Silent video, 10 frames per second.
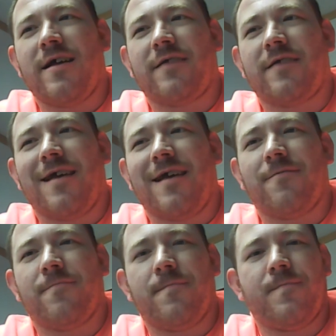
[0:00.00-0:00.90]
not
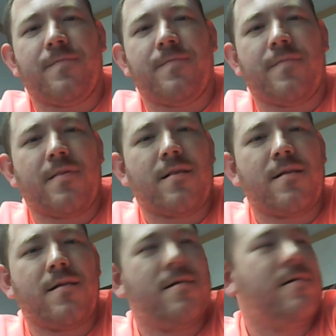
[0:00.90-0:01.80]
really a
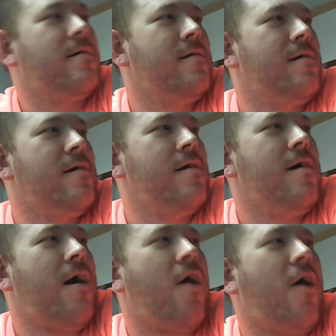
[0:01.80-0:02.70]
scrambling quarterback.
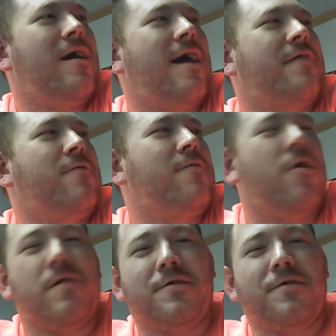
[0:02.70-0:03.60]
All right, I think what
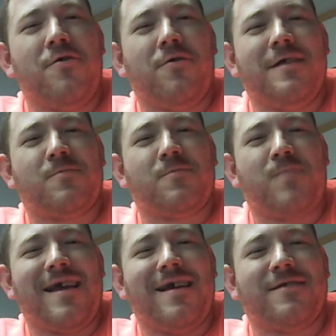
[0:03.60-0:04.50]
we'll do on this
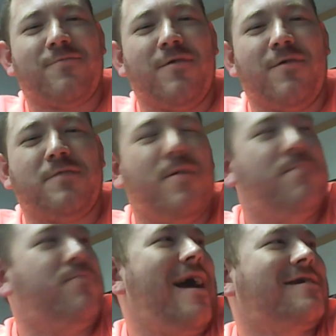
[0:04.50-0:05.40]
play is we'll just put
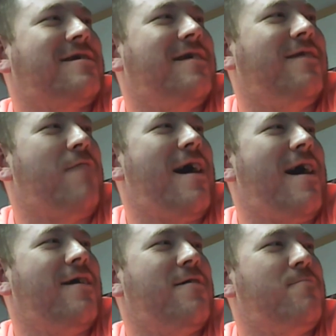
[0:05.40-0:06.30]
Braxton in
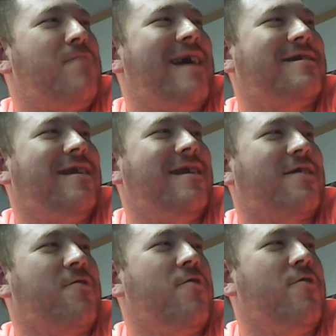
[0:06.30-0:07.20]
the
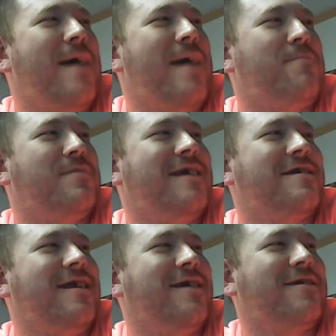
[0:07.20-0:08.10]
quarterback
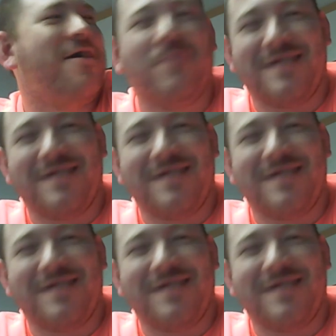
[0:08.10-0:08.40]
position and go with the